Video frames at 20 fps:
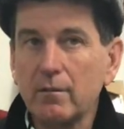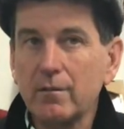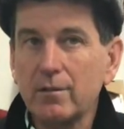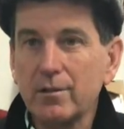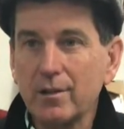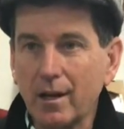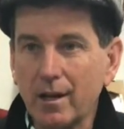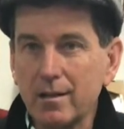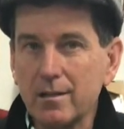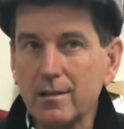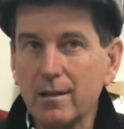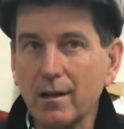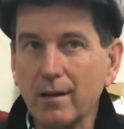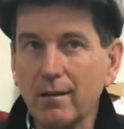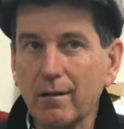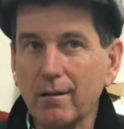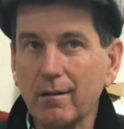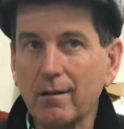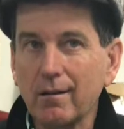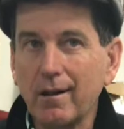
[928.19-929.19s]
side
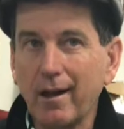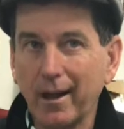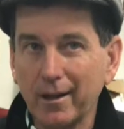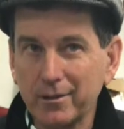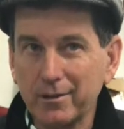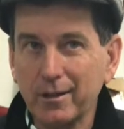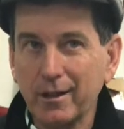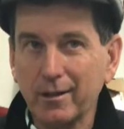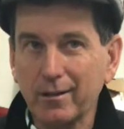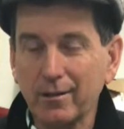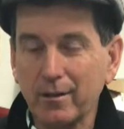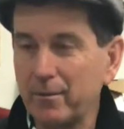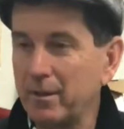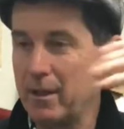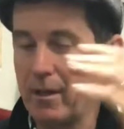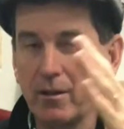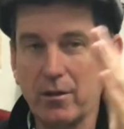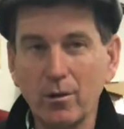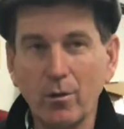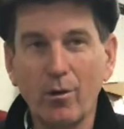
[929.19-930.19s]
saddle ass kicker? I
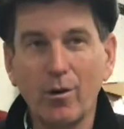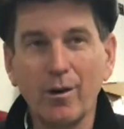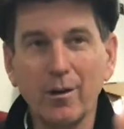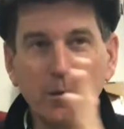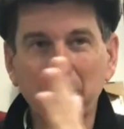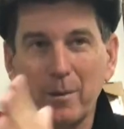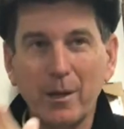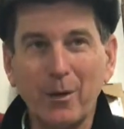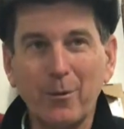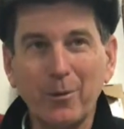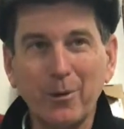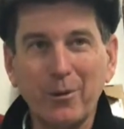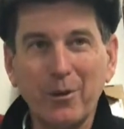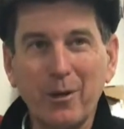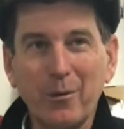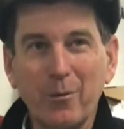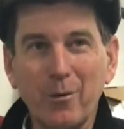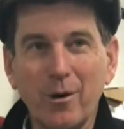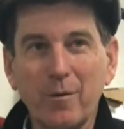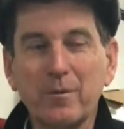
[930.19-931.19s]
mean, they know all about what
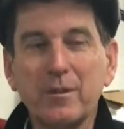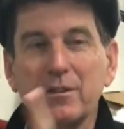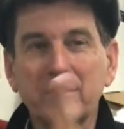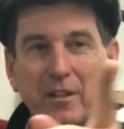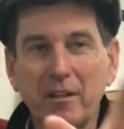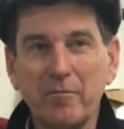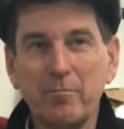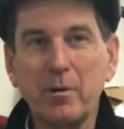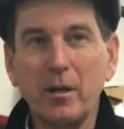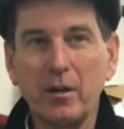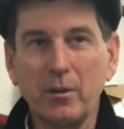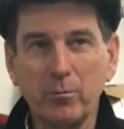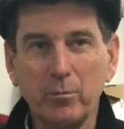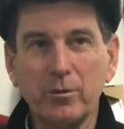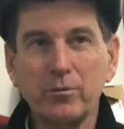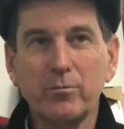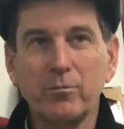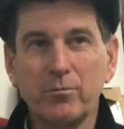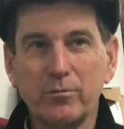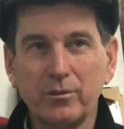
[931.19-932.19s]
they want because they putted
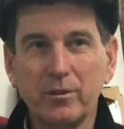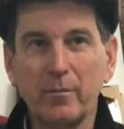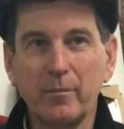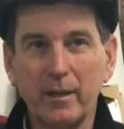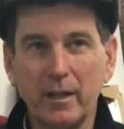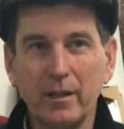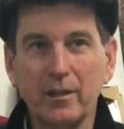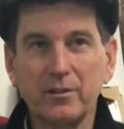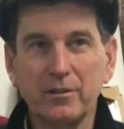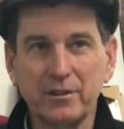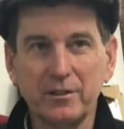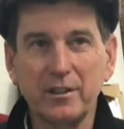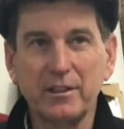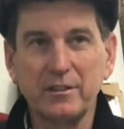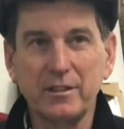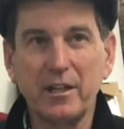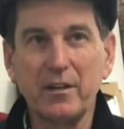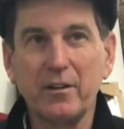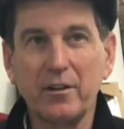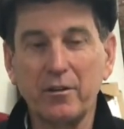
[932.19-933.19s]
with somebody else's
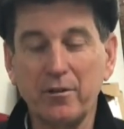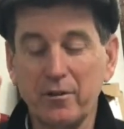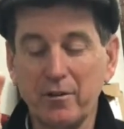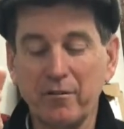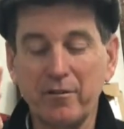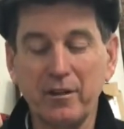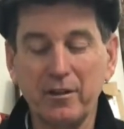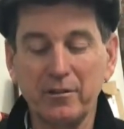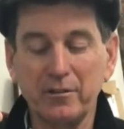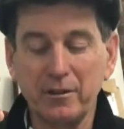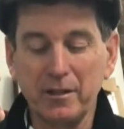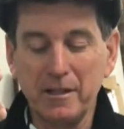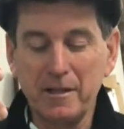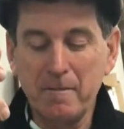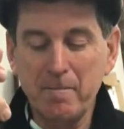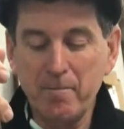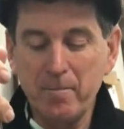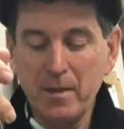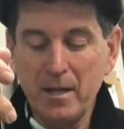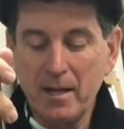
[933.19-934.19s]
that's out there in the field.
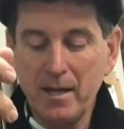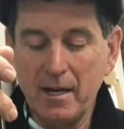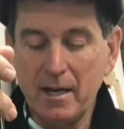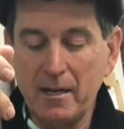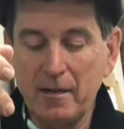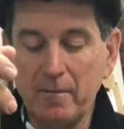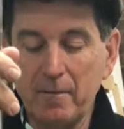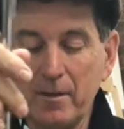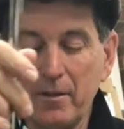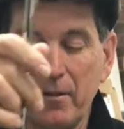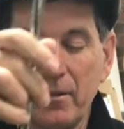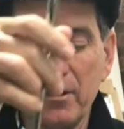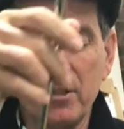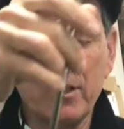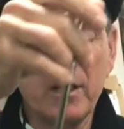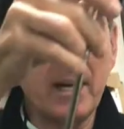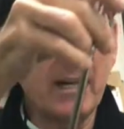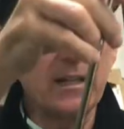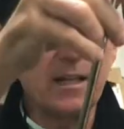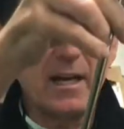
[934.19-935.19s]
The
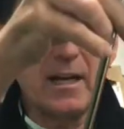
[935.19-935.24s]
sight